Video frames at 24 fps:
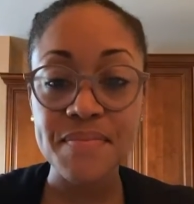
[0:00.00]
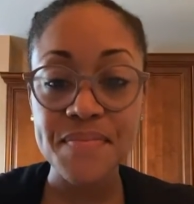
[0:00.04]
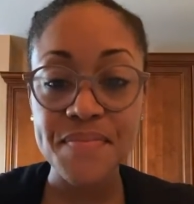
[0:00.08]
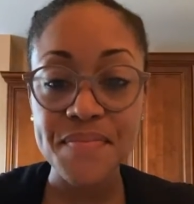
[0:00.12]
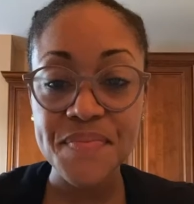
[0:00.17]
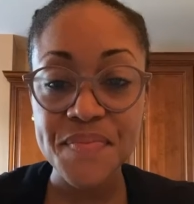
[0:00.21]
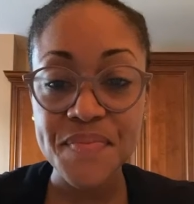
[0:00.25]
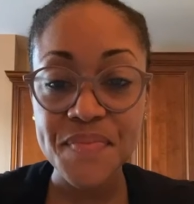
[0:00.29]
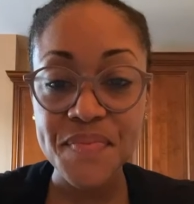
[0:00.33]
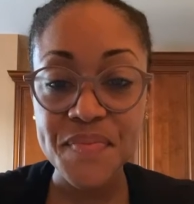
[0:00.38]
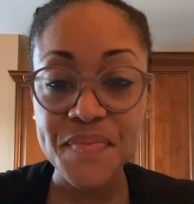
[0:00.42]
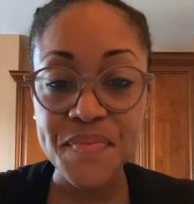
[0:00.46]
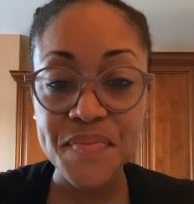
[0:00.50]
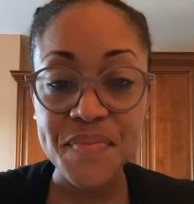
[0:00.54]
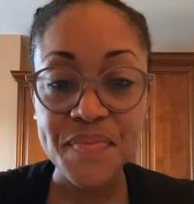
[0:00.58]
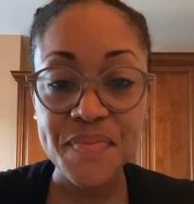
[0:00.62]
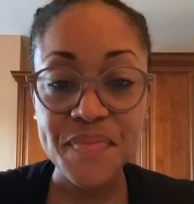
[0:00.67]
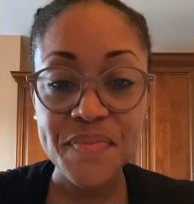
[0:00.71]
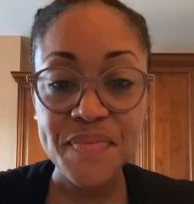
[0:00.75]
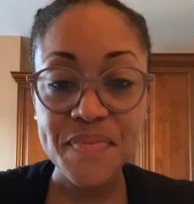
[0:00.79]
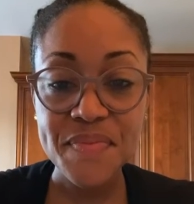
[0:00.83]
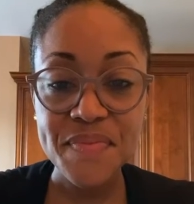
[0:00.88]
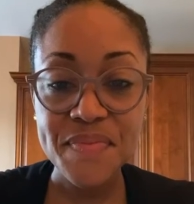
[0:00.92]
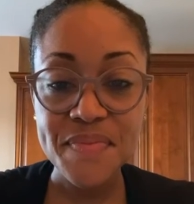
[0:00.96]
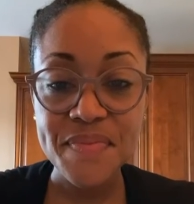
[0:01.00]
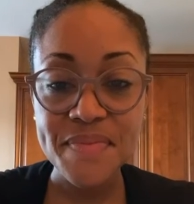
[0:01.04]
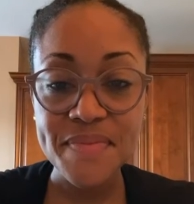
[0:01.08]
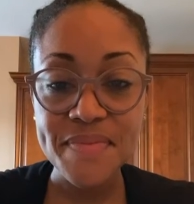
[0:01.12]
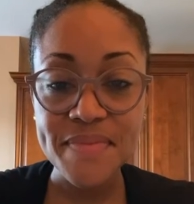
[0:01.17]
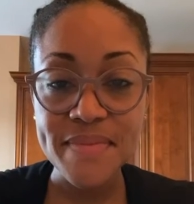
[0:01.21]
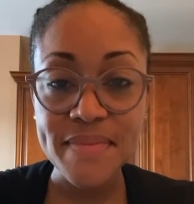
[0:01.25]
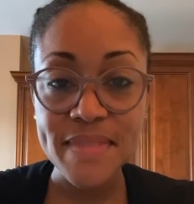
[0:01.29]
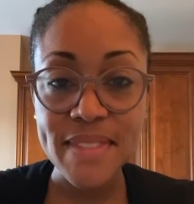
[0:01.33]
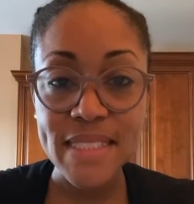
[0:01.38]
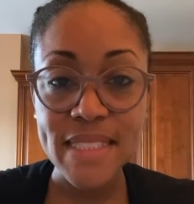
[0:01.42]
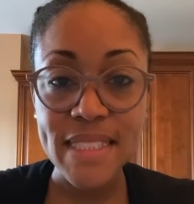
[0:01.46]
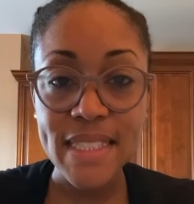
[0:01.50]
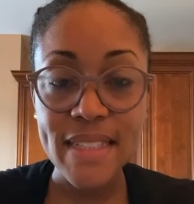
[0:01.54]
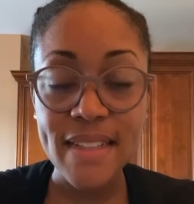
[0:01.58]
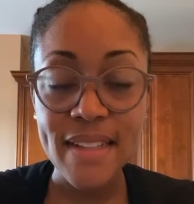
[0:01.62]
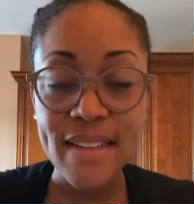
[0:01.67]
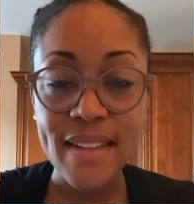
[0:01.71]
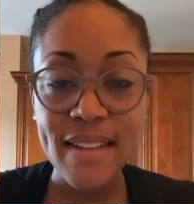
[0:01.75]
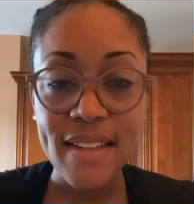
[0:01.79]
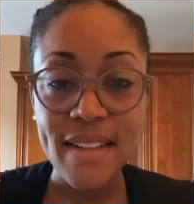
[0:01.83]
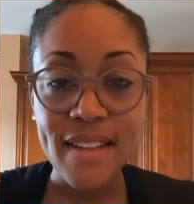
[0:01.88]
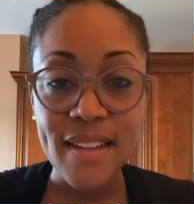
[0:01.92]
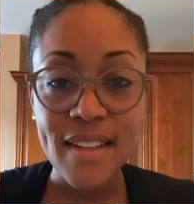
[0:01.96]

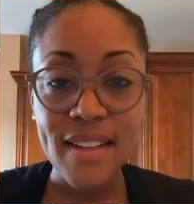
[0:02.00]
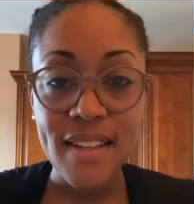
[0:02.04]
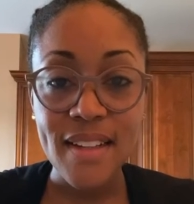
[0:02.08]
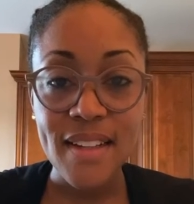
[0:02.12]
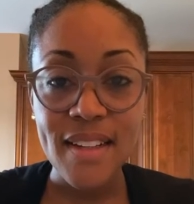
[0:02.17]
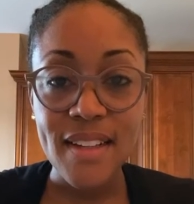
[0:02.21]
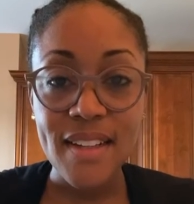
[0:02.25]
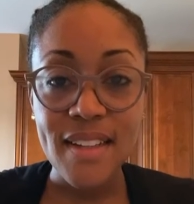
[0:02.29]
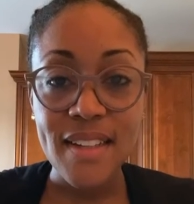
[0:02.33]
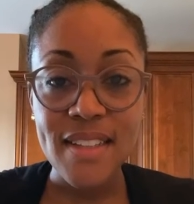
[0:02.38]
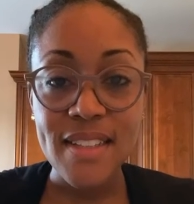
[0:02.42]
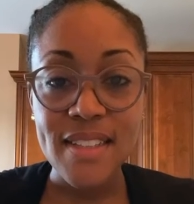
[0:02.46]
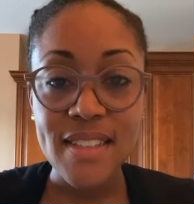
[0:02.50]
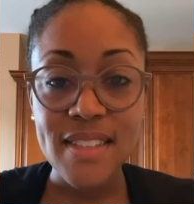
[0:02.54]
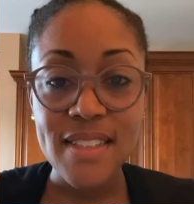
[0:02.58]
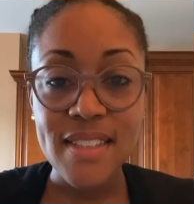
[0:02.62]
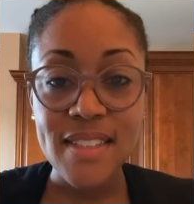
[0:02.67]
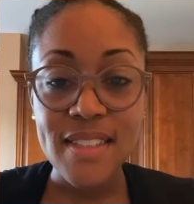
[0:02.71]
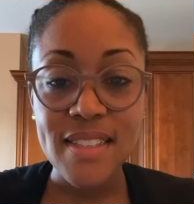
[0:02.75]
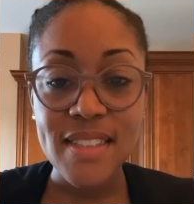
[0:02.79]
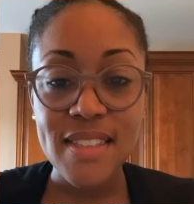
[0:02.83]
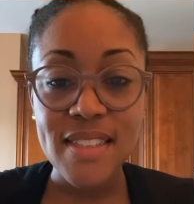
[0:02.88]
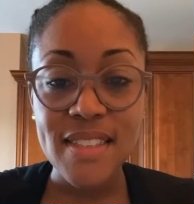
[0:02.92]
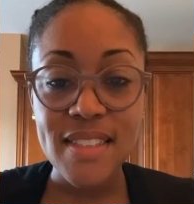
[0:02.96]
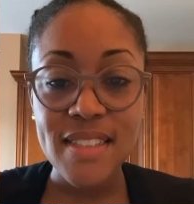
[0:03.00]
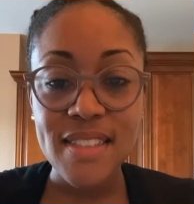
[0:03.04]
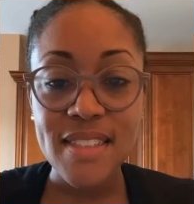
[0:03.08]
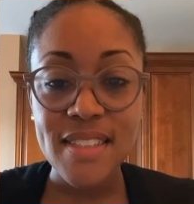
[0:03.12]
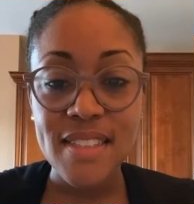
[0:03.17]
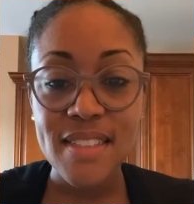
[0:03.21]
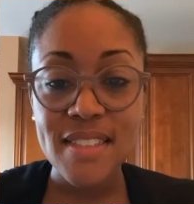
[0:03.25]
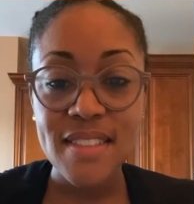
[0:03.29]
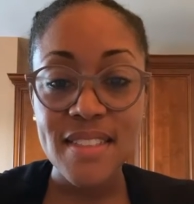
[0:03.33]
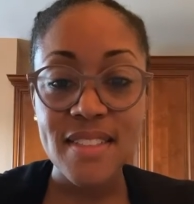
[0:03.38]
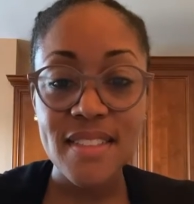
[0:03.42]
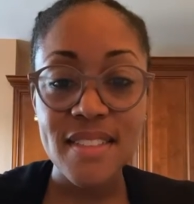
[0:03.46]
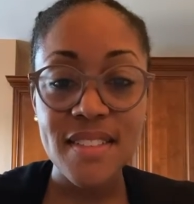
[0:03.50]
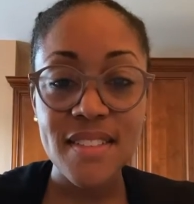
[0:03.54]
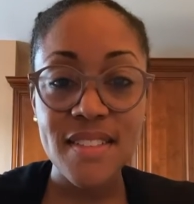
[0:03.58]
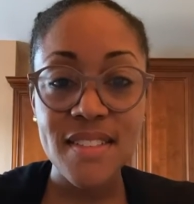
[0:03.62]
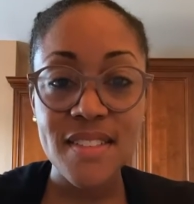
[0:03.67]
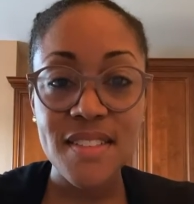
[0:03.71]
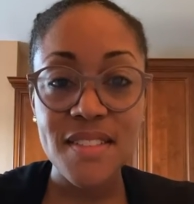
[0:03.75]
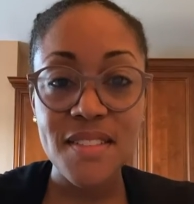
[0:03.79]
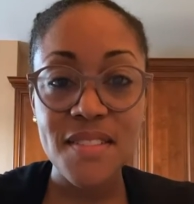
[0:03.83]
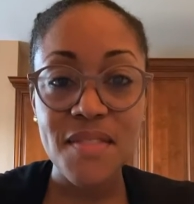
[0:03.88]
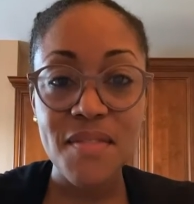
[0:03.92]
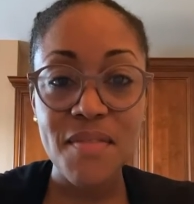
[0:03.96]

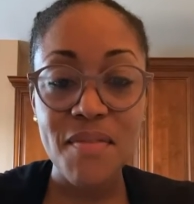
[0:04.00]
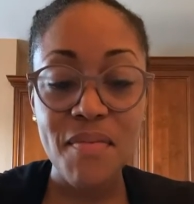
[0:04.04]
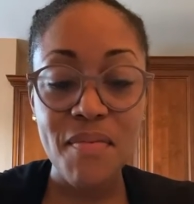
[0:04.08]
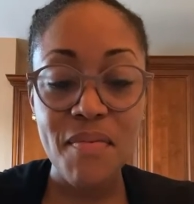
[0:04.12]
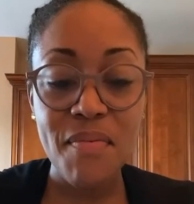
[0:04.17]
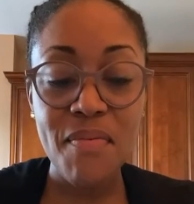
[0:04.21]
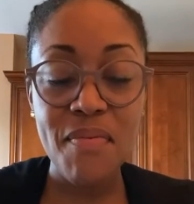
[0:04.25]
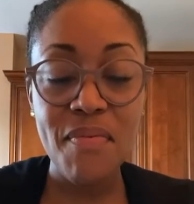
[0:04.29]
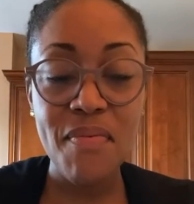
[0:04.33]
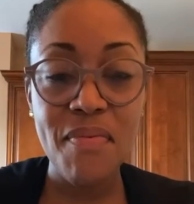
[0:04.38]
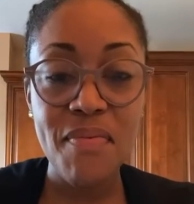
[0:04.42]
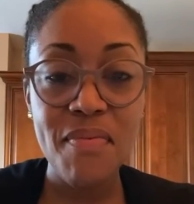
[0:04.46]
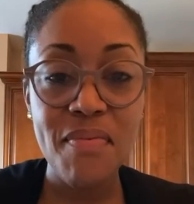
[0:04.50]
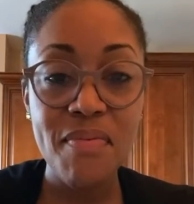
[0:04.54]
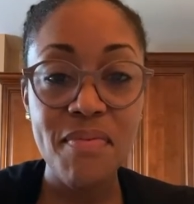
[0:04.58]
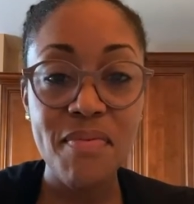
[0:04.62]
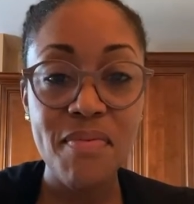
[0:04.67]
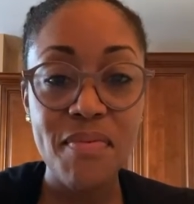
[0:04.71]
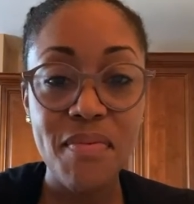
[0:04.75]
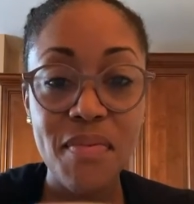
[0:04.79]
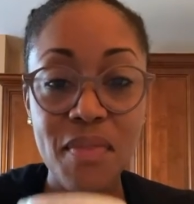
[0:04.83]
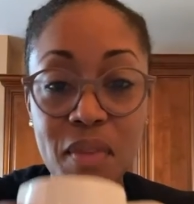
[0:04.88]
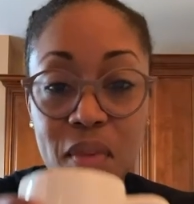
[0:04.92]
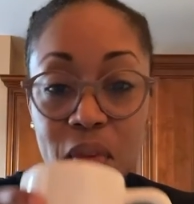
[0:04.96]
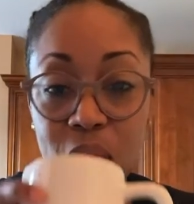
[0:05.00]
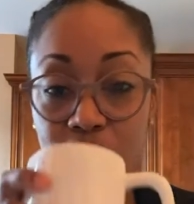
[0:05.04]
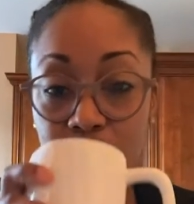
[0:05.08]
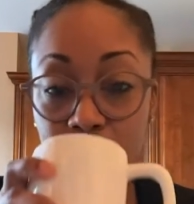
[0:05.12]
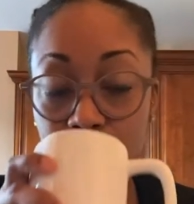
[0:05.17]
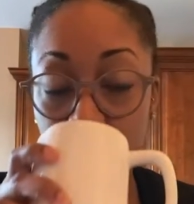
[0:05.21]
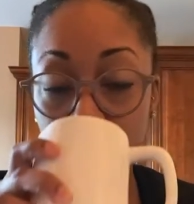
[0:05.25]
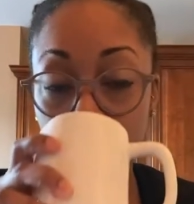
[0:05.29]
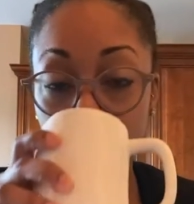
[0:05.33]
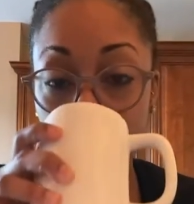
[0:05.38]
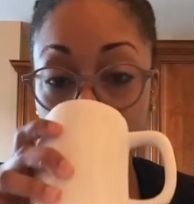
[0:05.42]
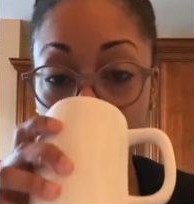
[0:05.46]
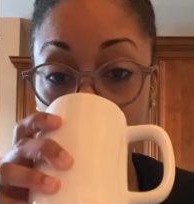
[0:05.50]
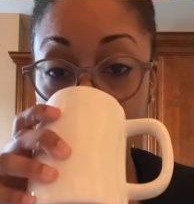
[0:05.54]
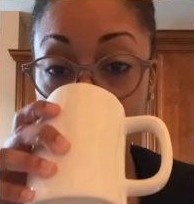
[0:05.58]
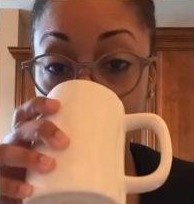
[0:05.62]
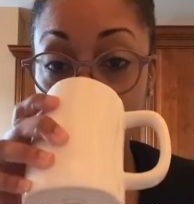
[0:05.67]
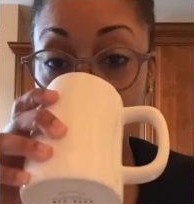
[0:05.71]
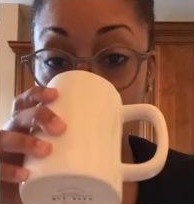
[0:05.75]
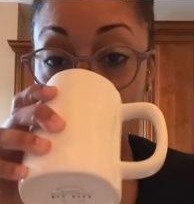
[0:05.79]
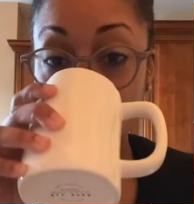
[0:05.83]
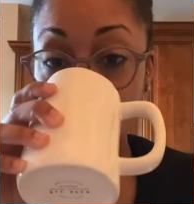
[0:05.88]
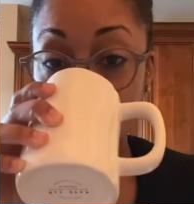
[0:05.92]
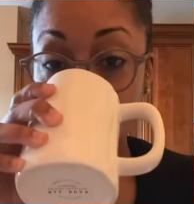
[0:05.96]

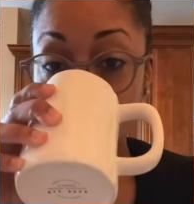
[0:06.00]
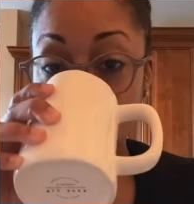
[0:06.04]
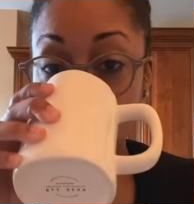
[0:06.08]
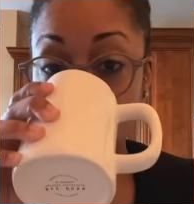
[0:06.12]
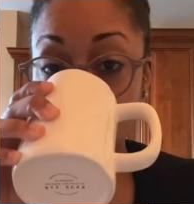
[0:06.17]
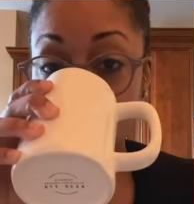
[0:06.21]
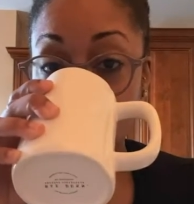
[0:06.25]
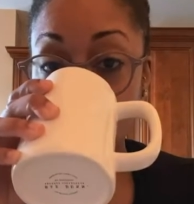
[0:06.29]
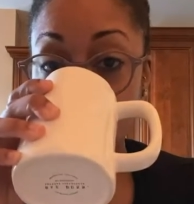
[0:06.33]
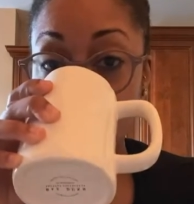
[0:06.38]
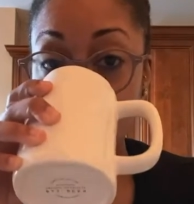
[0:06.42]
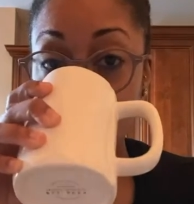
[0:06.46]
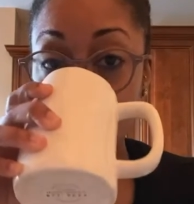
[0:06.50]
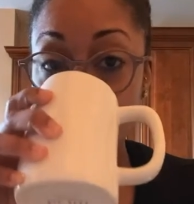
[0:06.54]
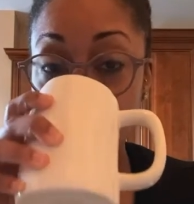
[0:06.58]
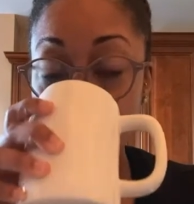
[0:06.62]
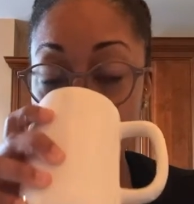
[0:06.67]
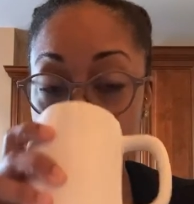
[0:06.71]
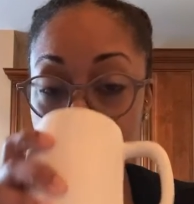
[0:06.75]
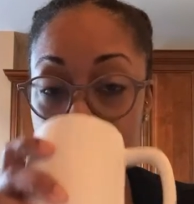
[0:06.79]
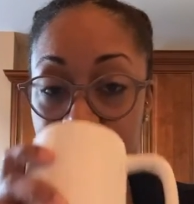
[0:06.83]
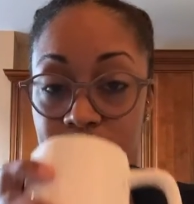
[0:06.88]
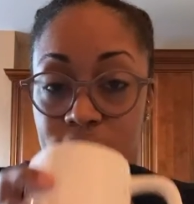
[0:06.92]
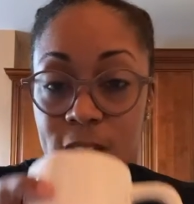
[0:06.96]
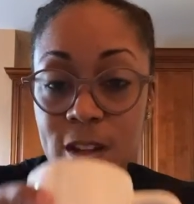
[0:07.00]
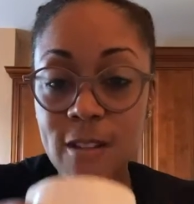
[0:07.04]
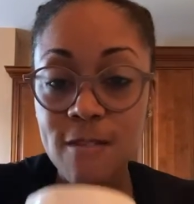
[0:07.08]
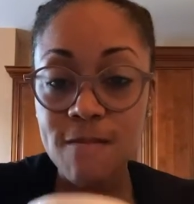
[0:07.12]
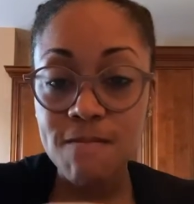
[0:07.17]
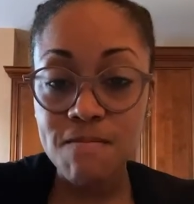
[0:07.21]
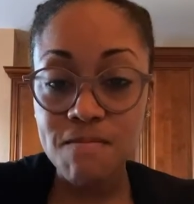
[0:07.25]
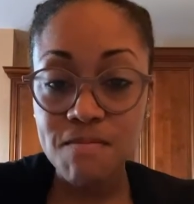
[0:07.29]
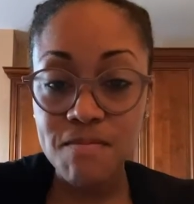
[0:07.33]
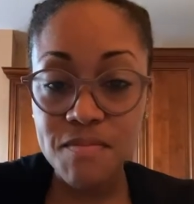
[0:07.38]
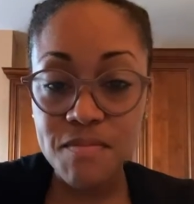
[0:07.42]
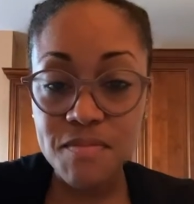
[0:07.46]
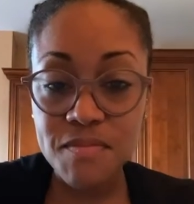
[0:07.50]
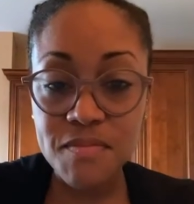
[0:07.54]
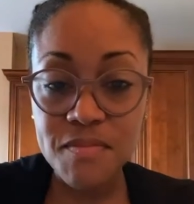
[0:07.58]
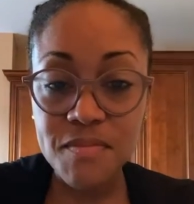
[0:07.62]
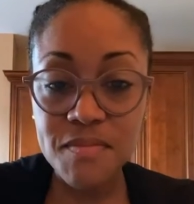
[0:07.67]
No one is speaking in this clip.